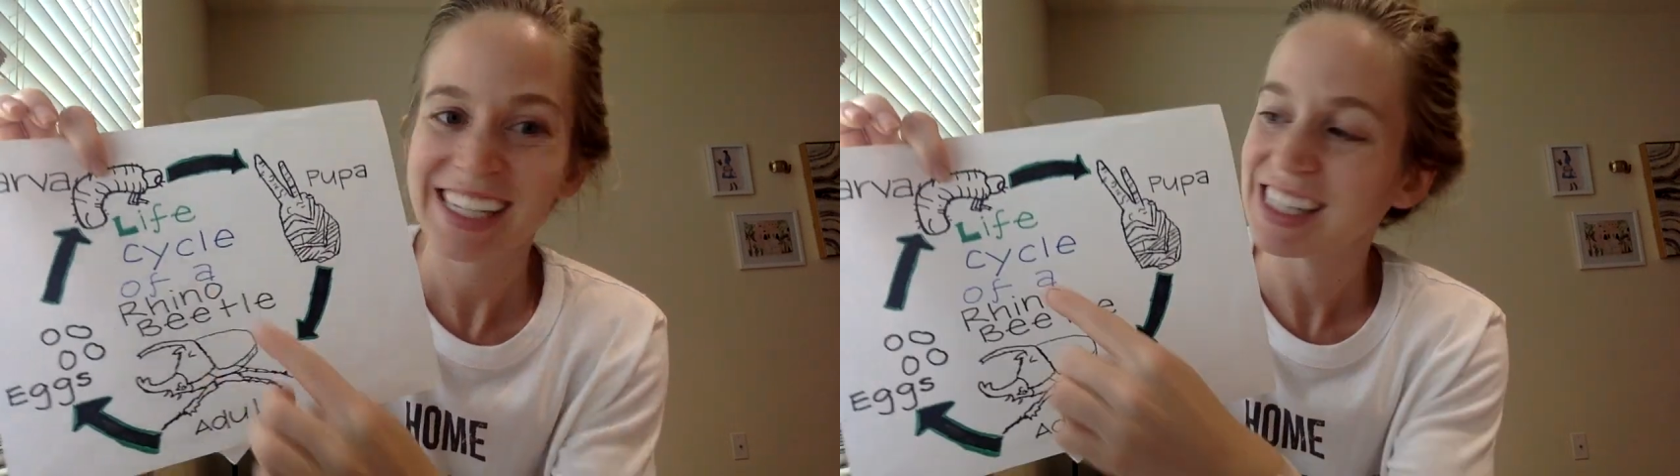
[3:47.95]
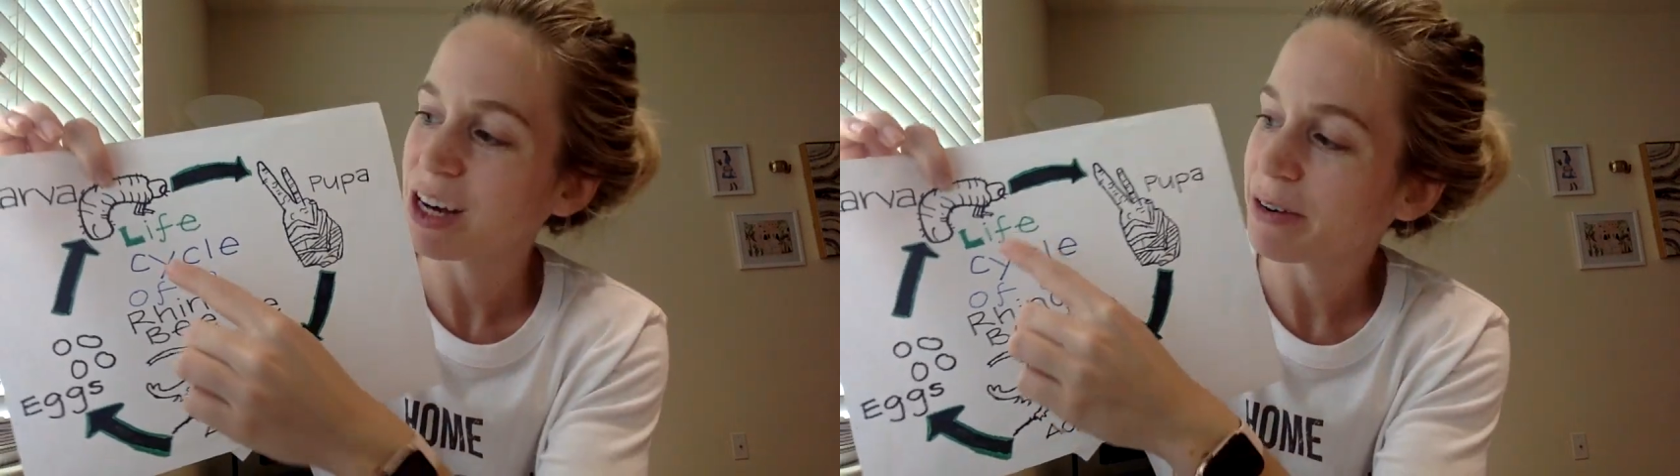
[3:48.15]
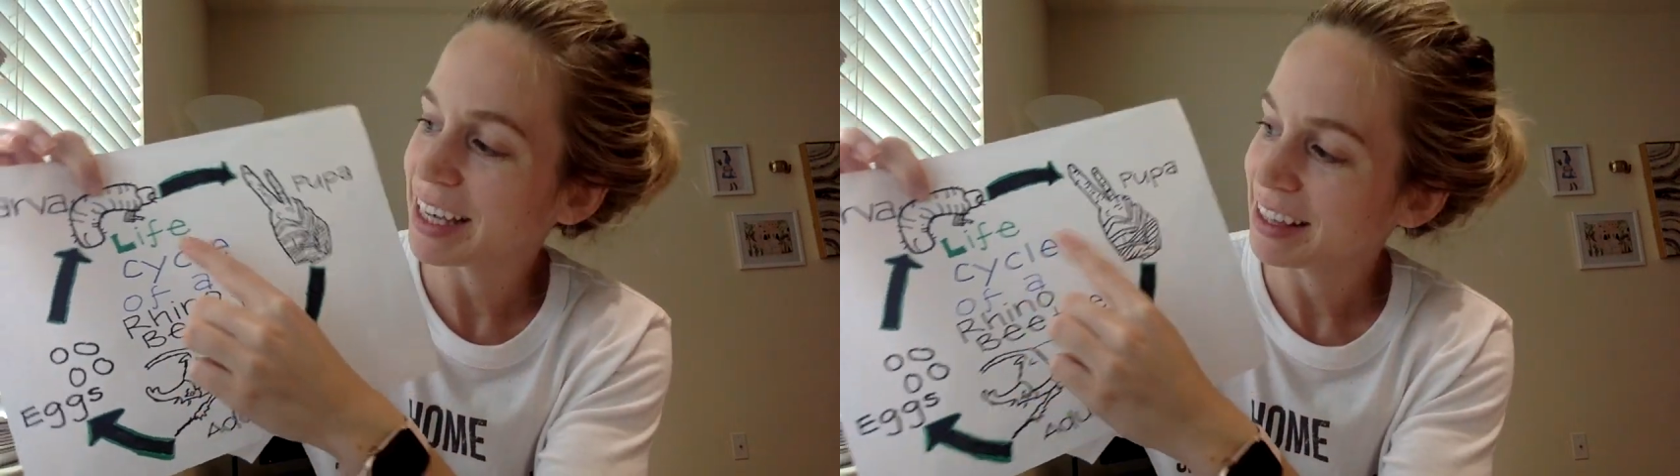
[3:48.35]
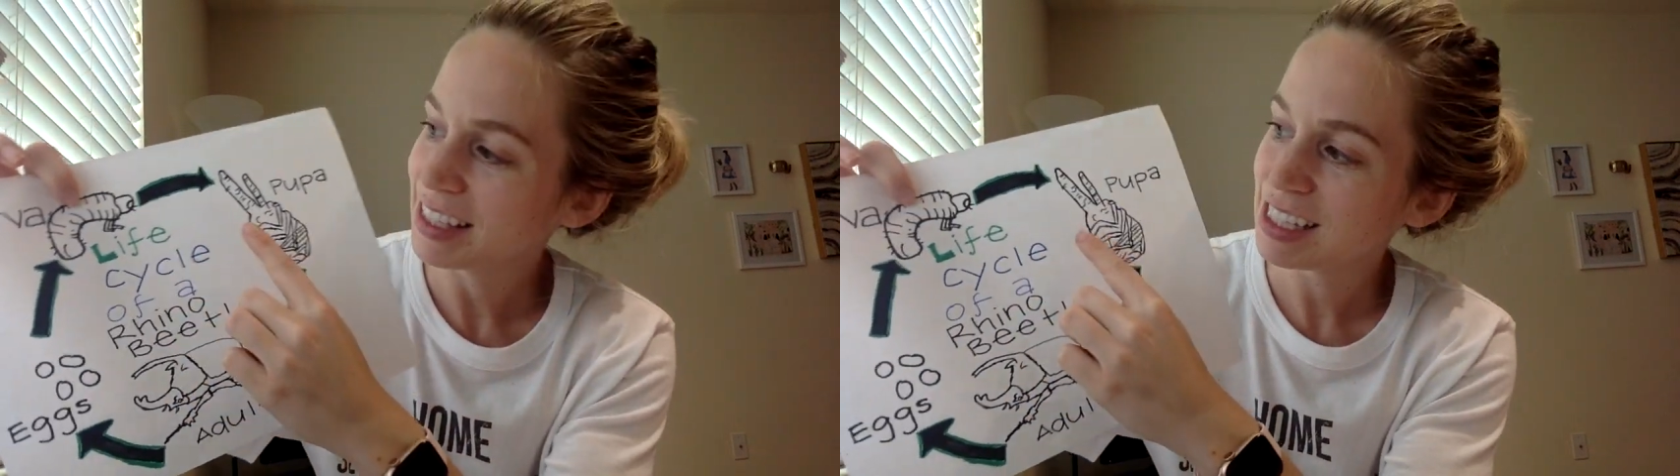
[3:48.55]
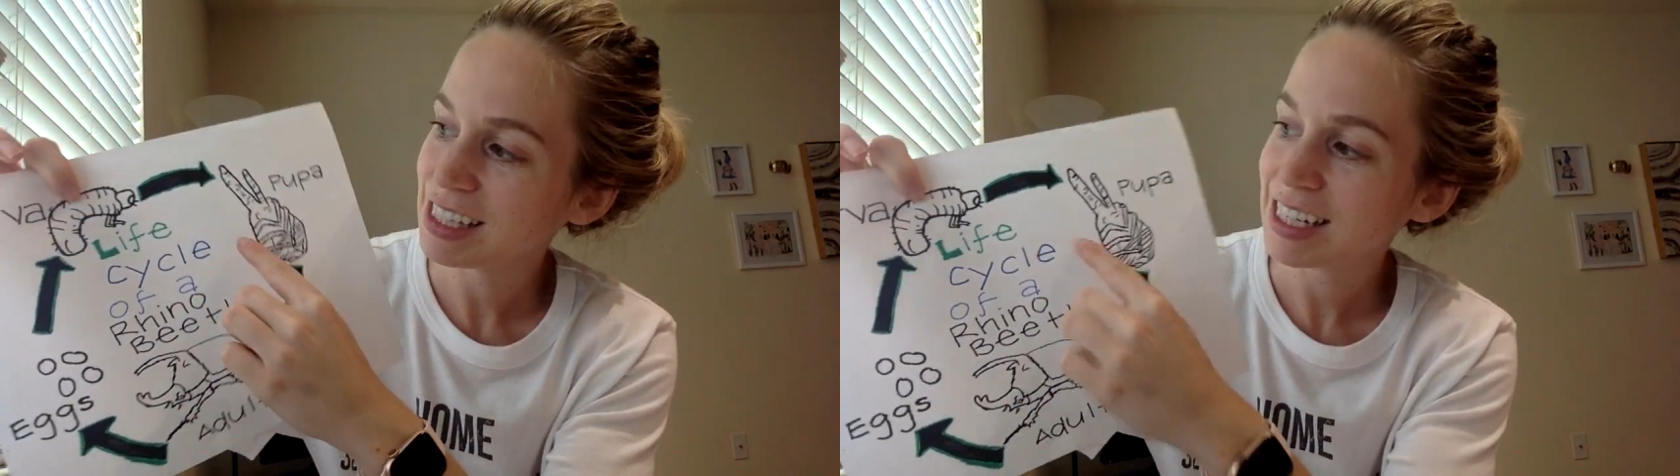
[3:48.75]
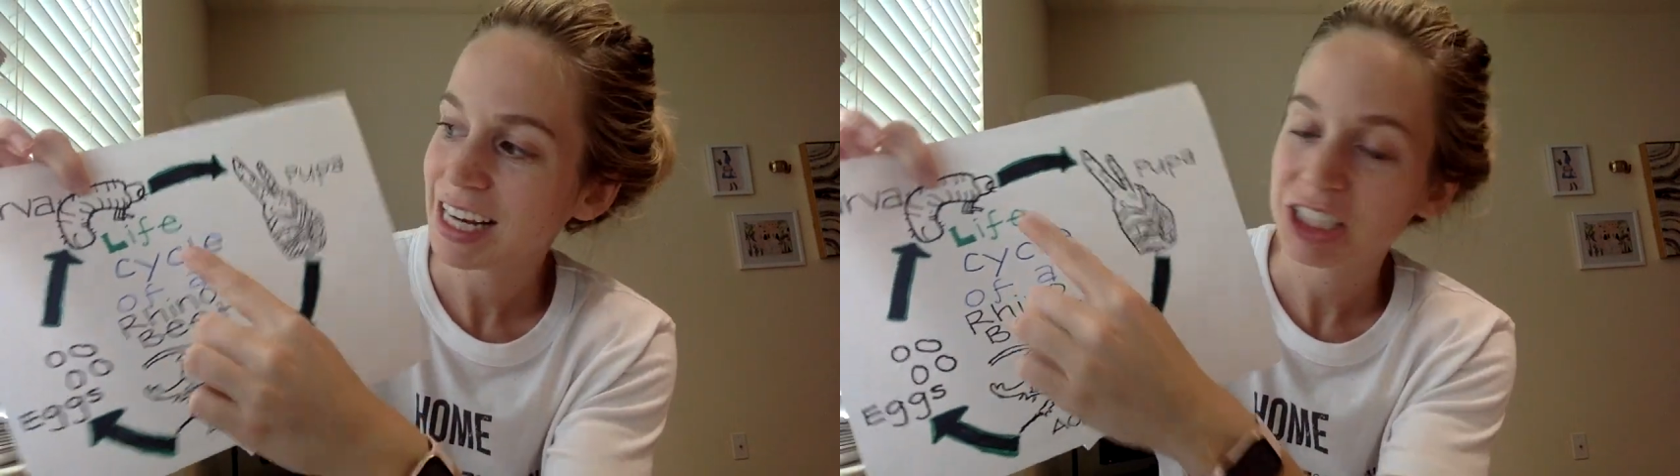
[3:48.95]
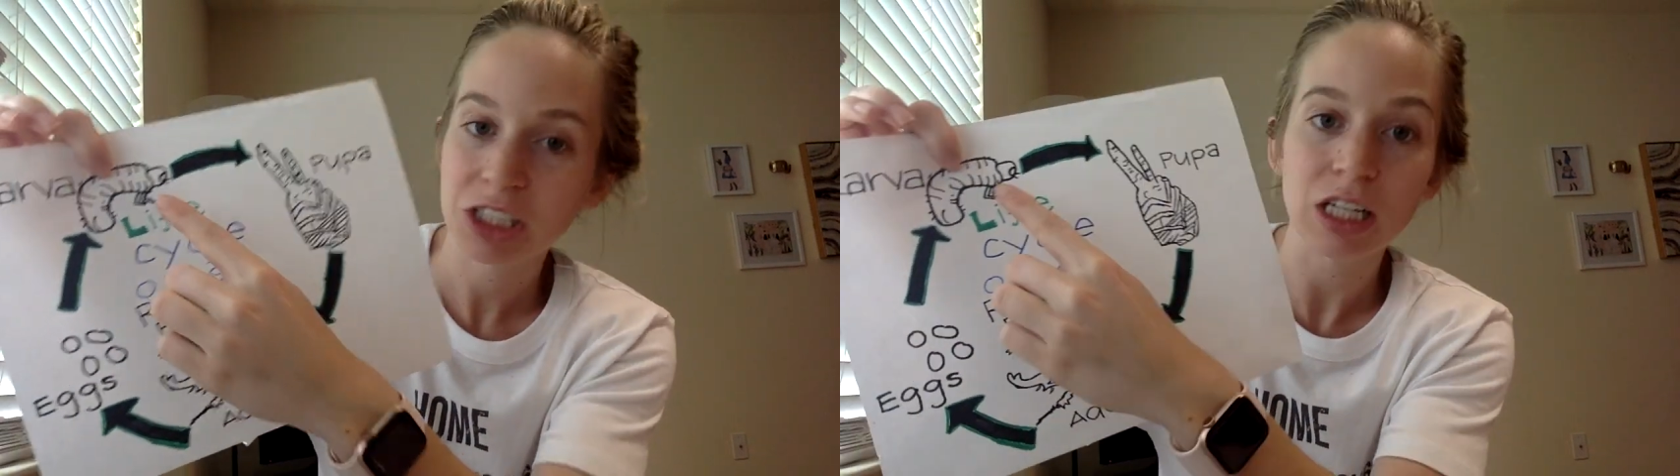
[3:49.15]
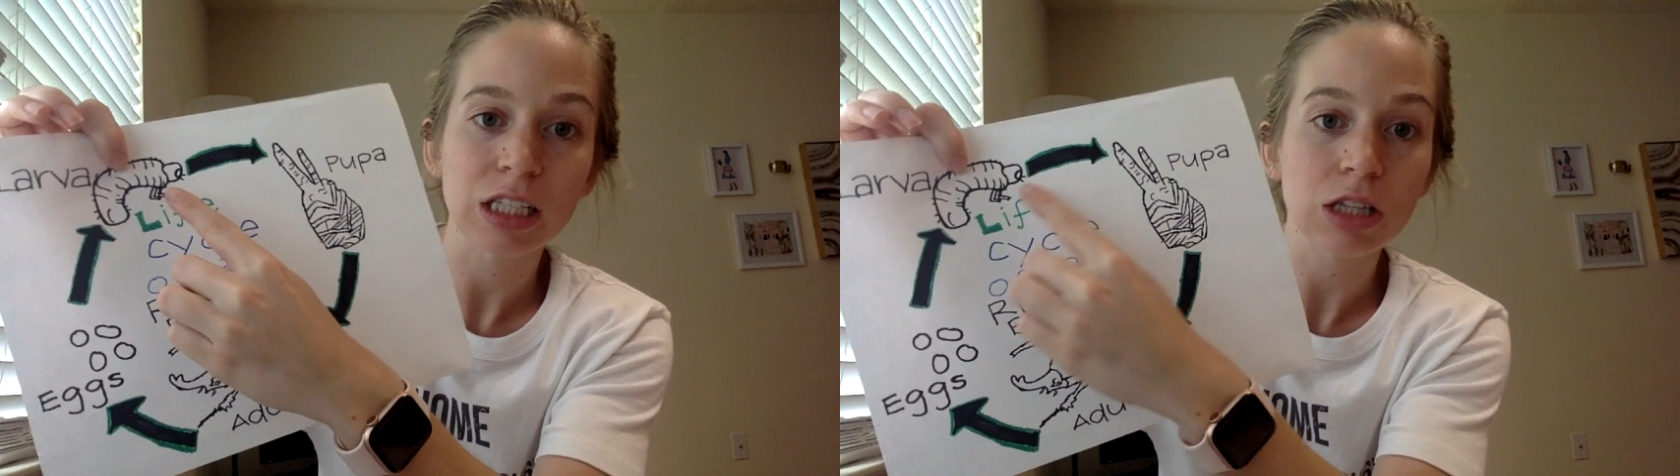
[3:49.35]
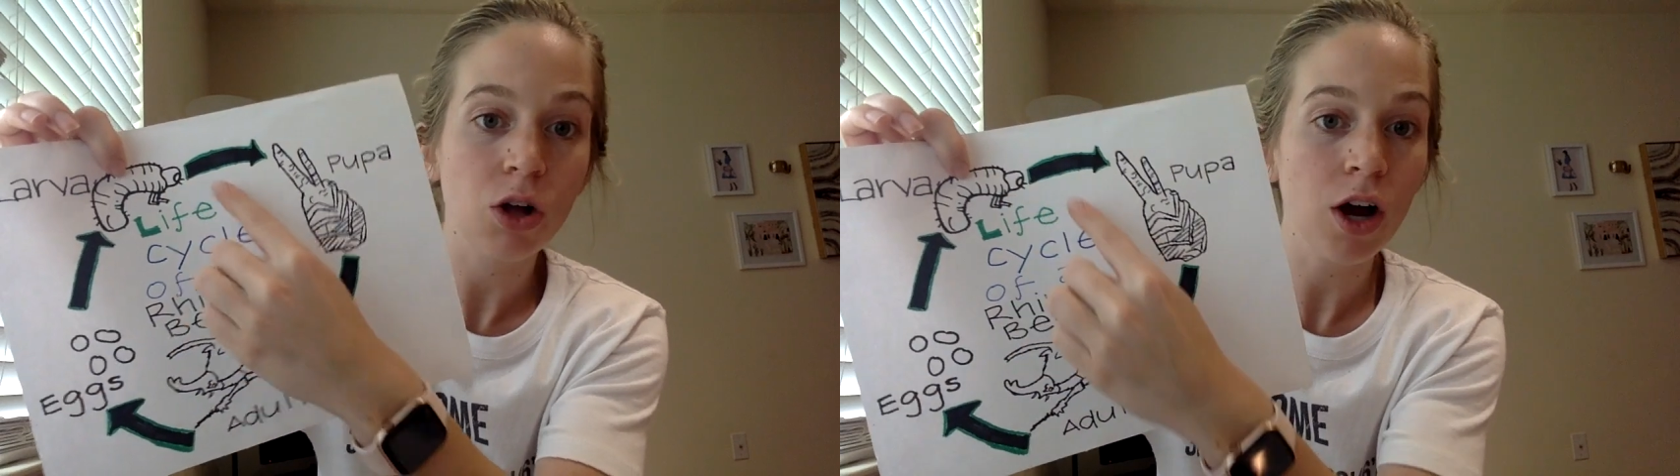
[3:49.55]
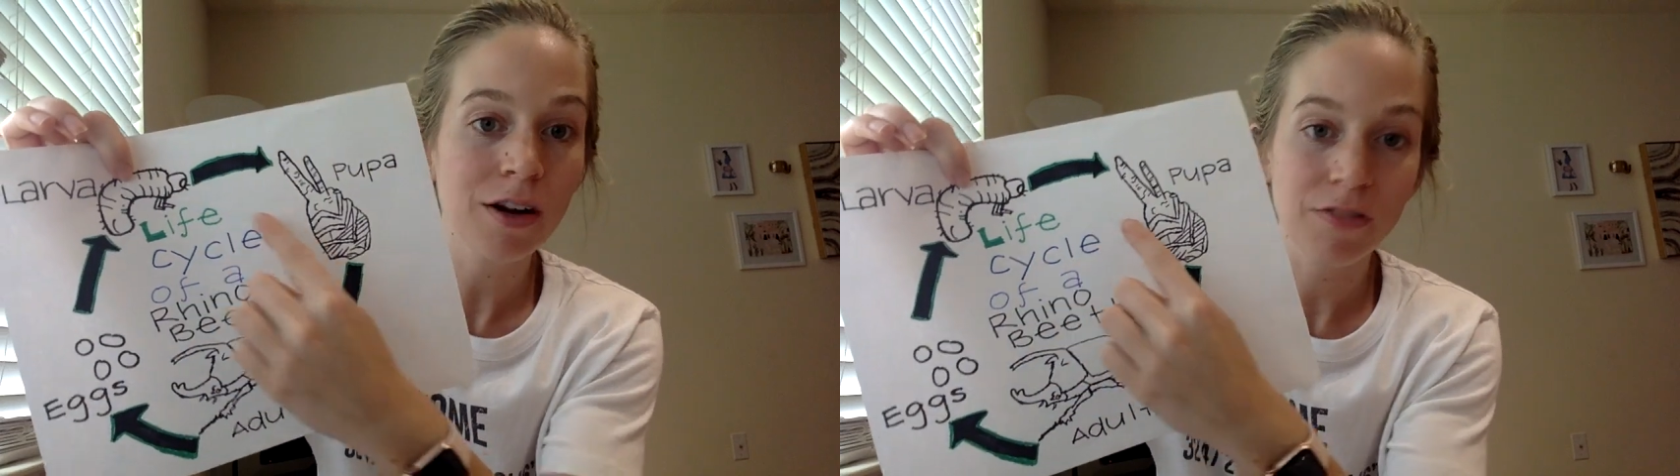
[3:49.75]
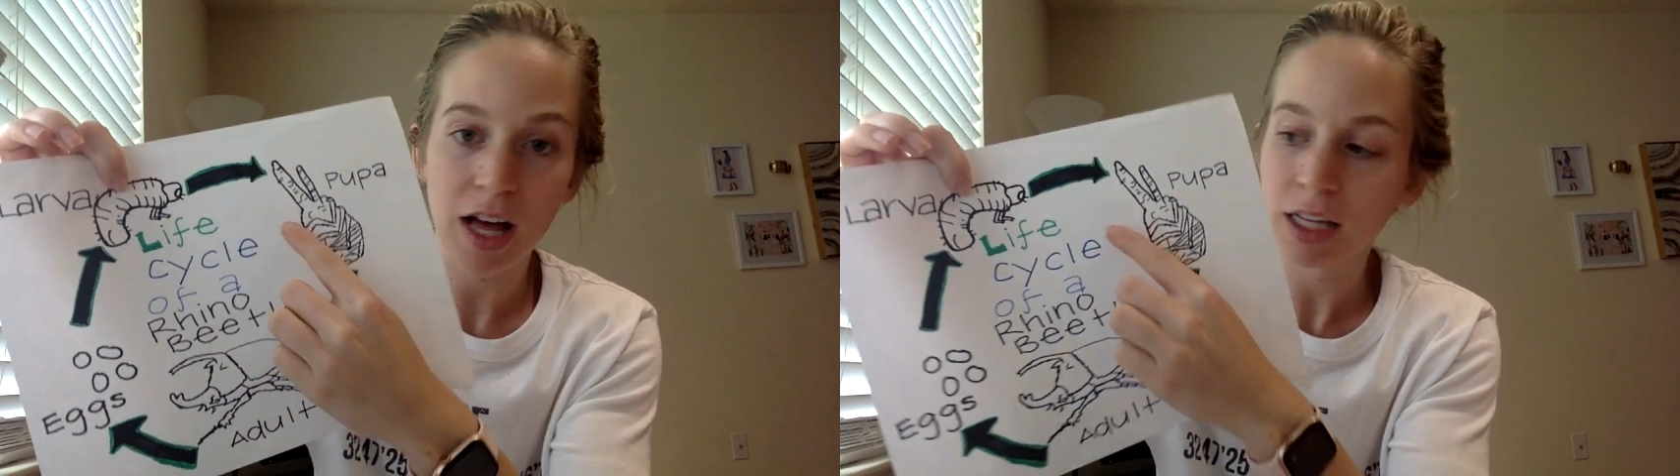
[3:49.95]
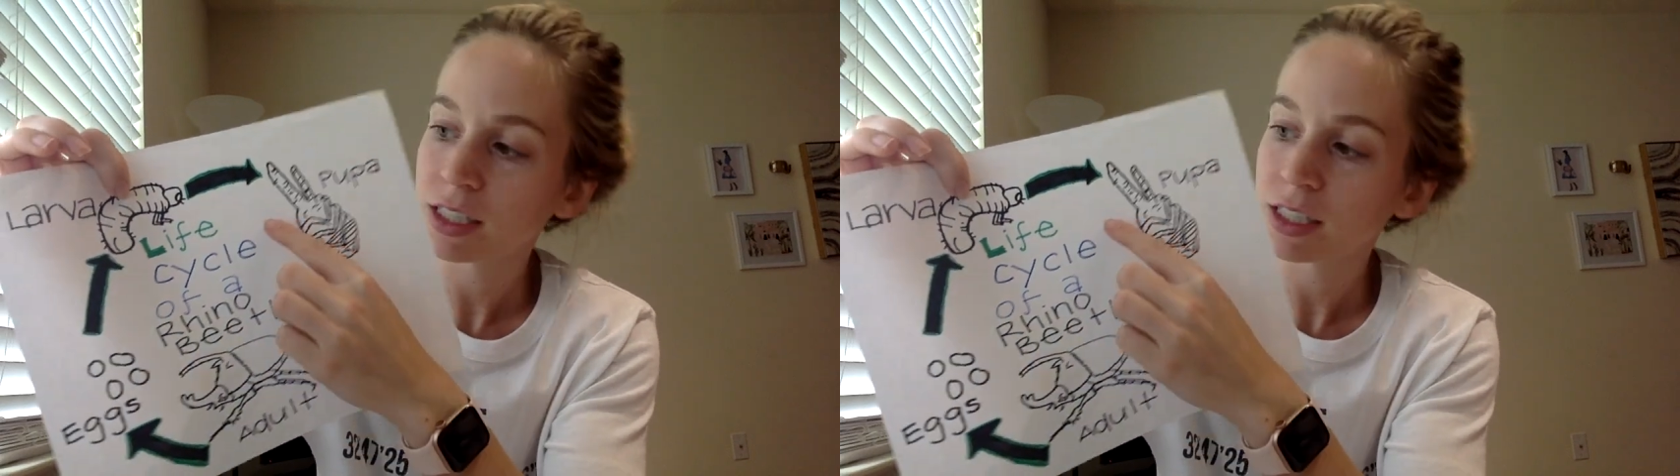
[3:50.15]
So in this stage, the larva